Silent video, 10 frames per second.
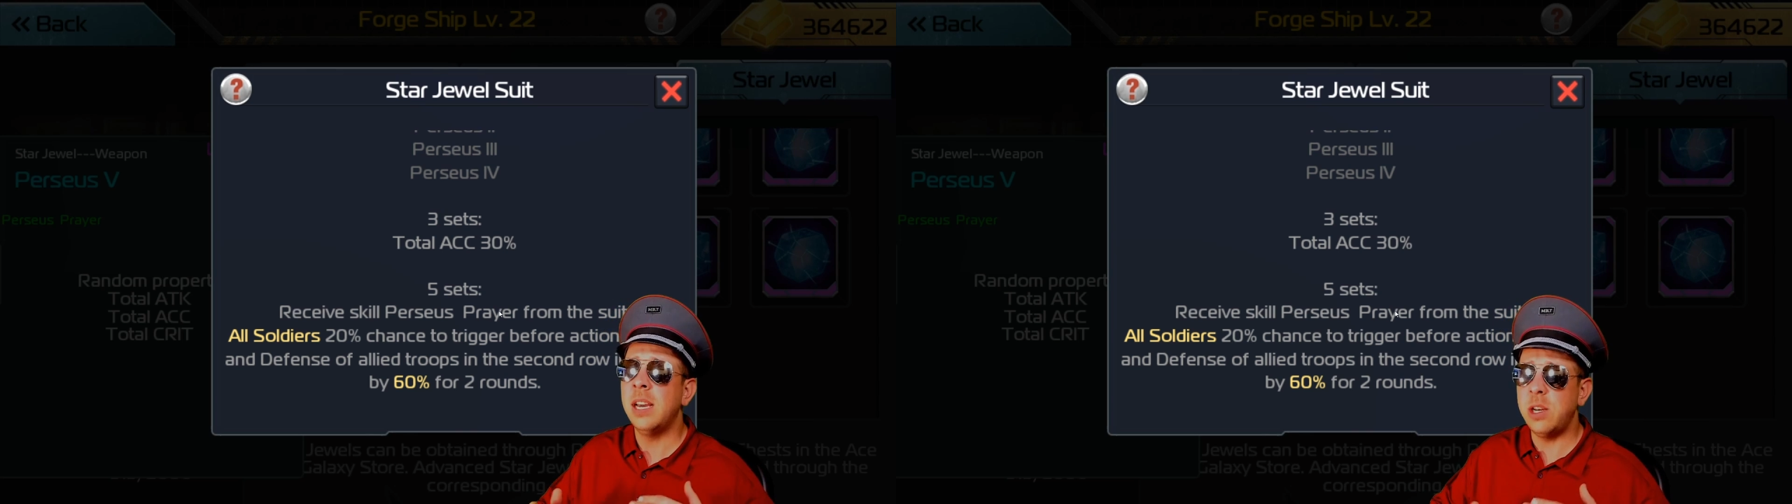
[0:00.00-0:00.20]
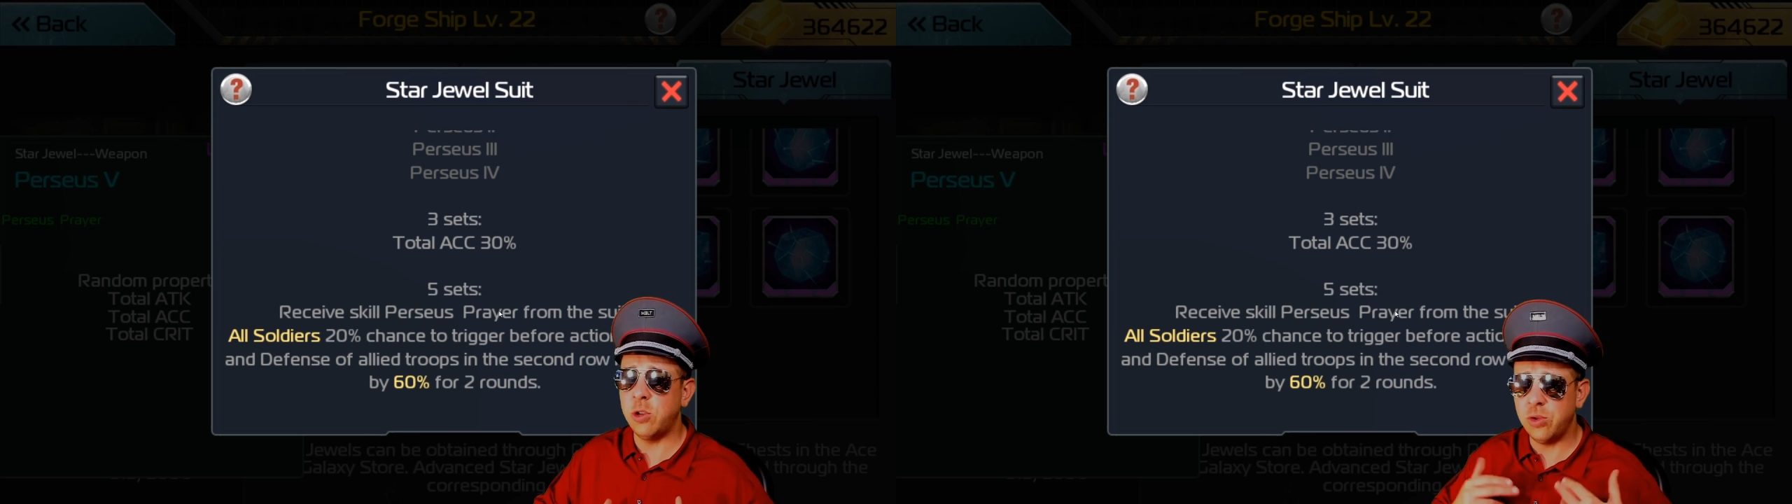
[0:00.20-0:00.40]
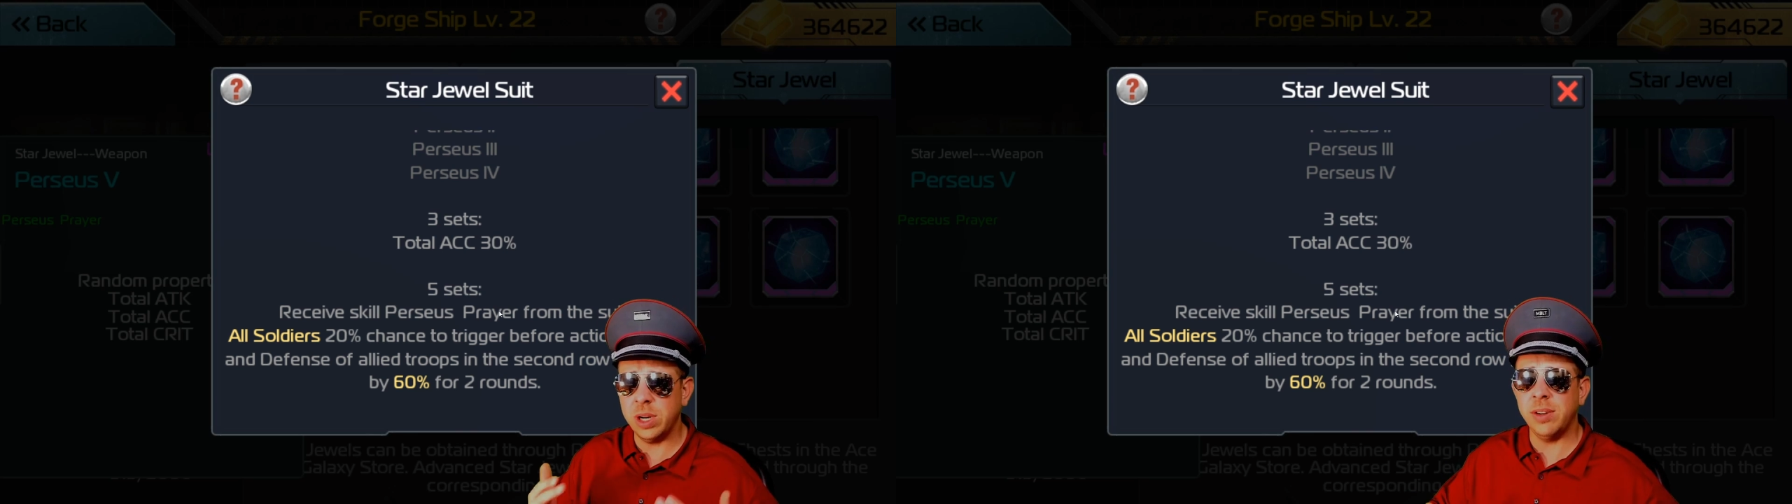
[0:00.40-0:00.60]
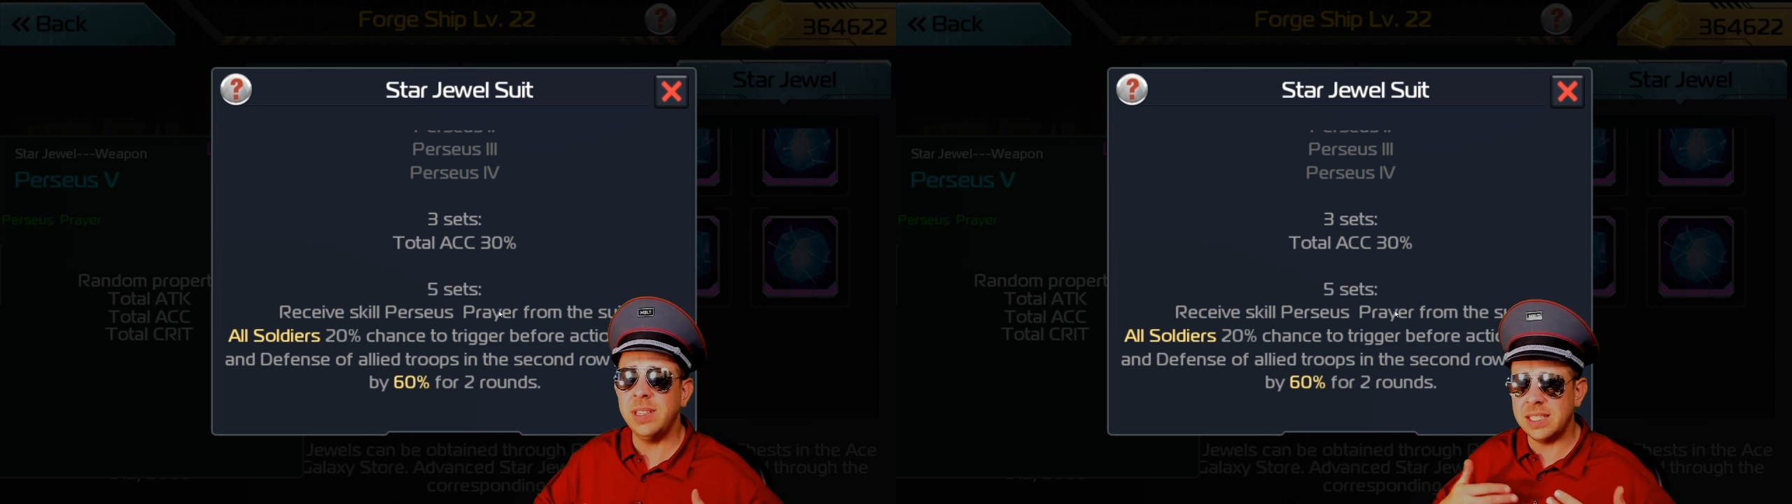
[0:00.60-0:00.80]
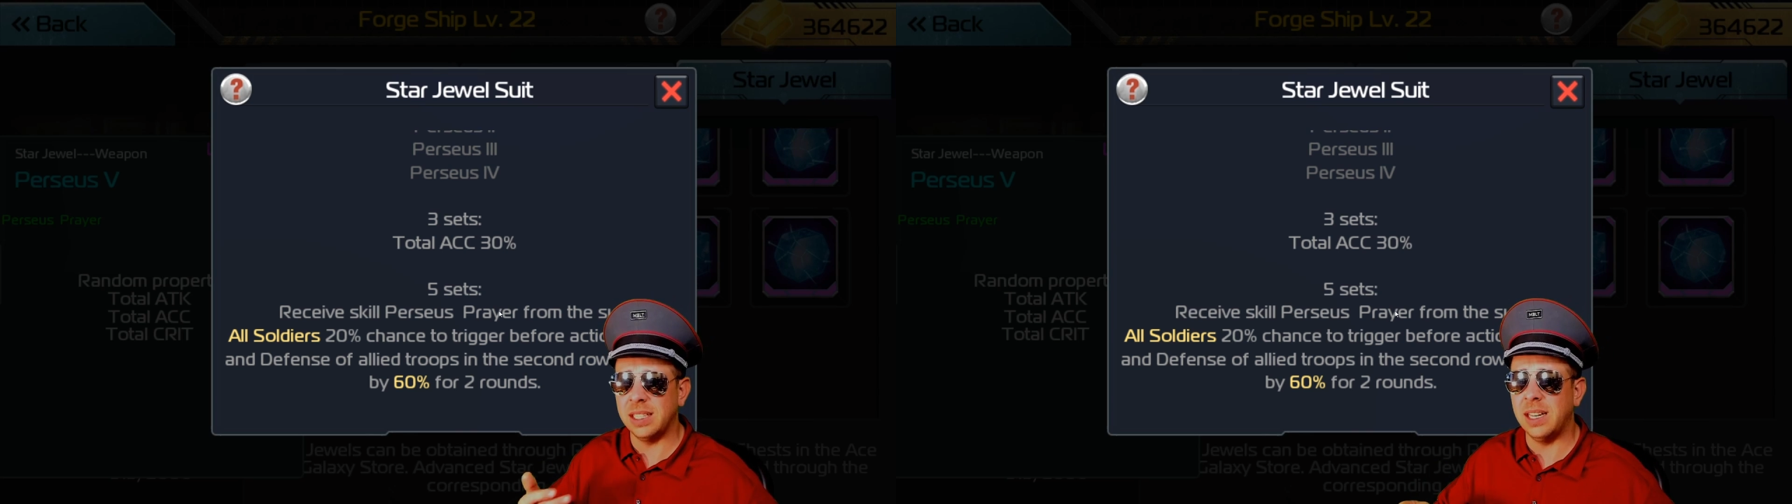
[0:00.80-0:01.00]
and you're triggering
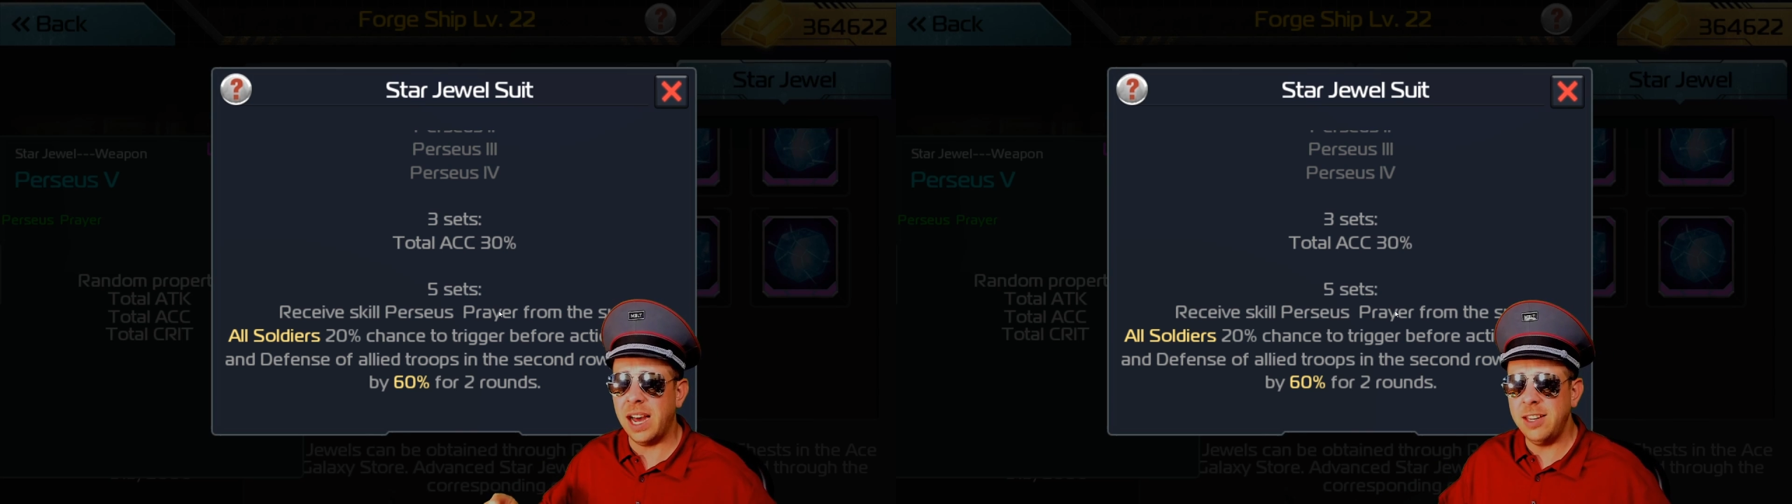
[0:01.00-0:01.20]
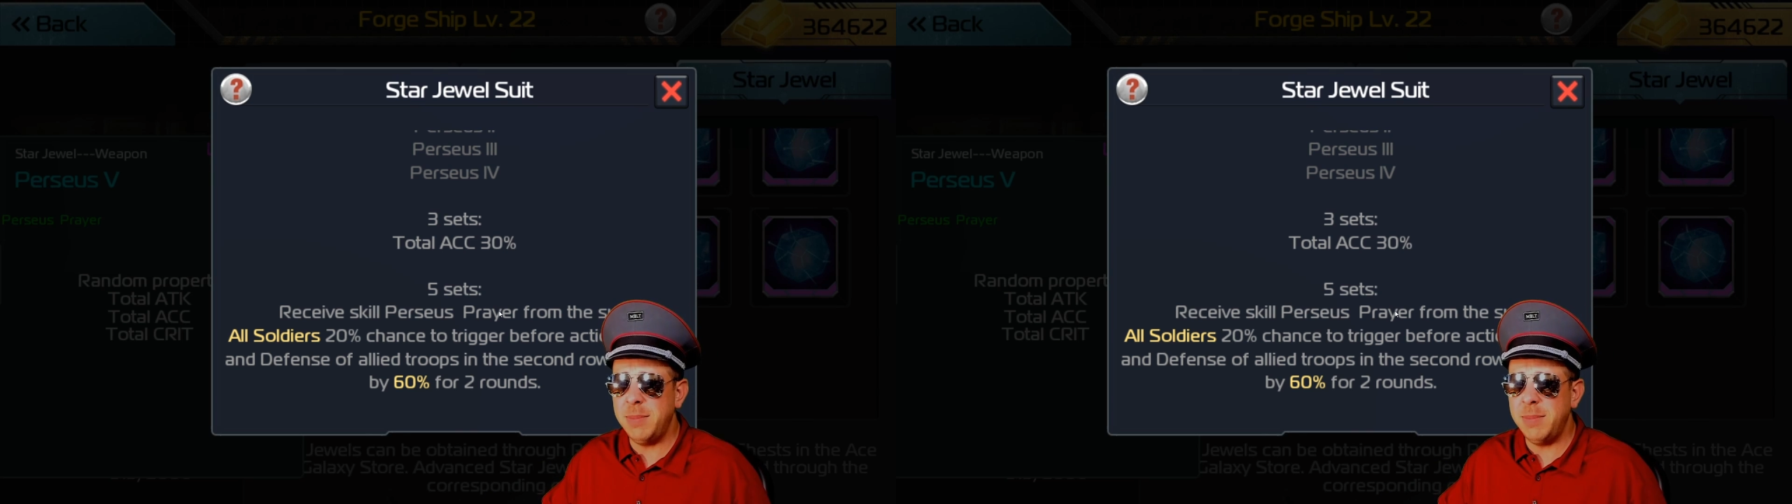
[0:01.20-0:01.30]
this a lot,